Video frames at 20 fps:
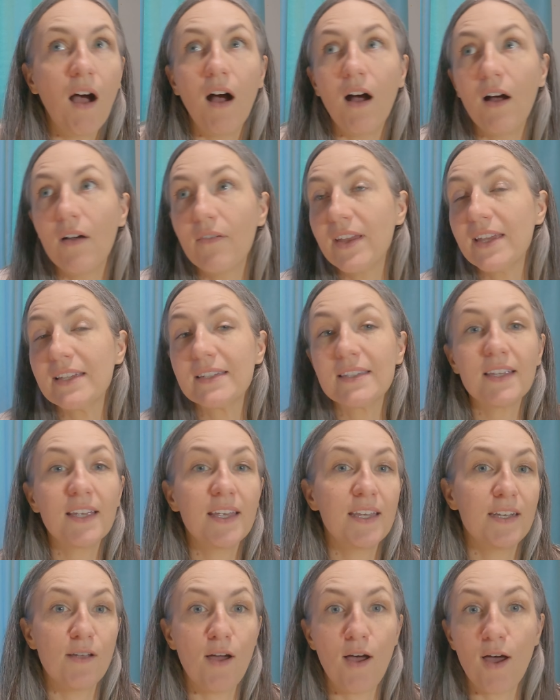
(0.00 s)

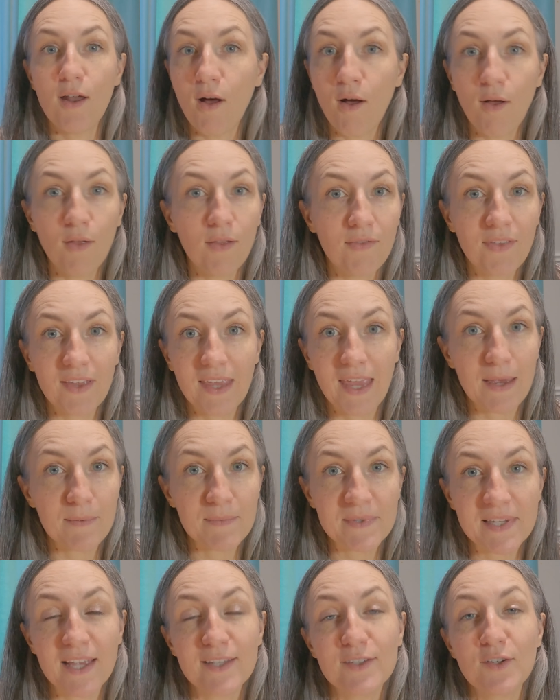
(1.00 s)
Obviously, not all of the
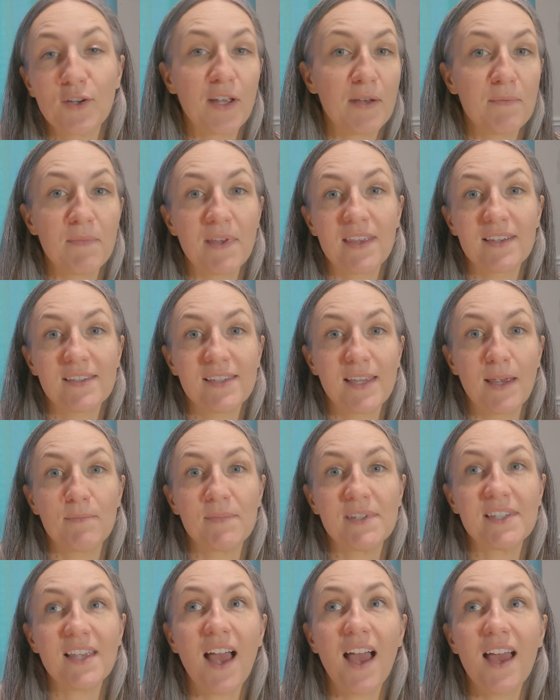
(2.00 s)
campsites are going to be the
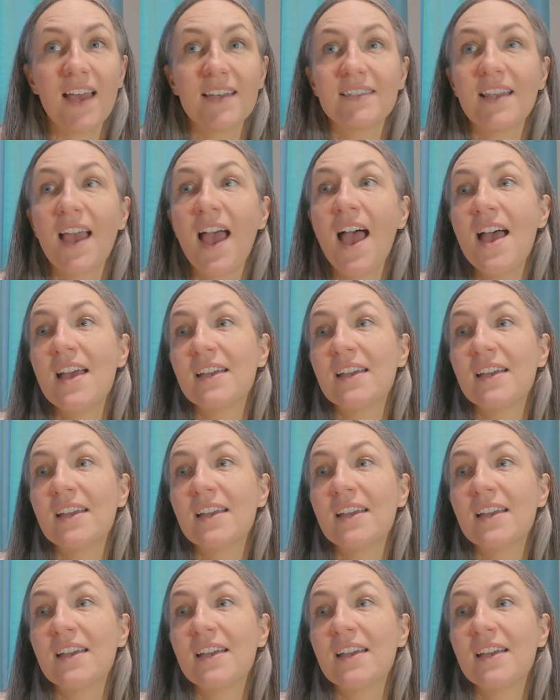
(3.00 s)
same size.